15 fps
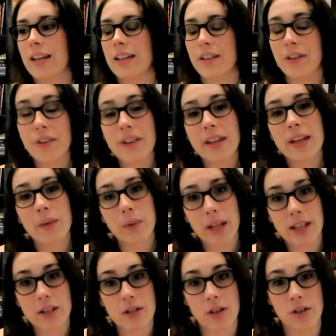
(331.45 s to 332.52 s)
Another thing I would
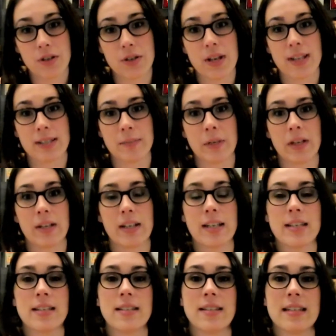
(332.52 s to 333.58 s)
like to talk to you guys about
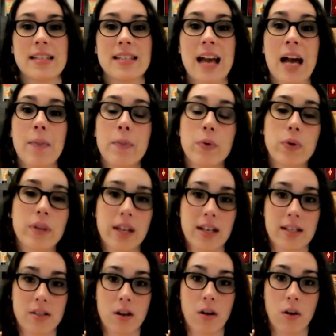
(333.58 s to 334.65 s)
is the taboo that
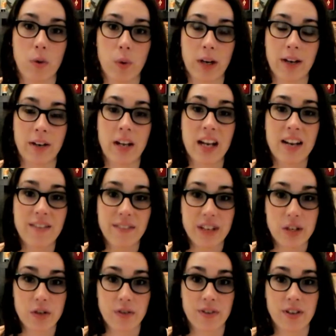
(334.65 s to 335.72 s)
is all around in
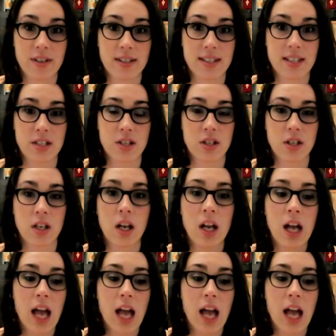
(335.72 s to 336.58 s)
vitro fertilization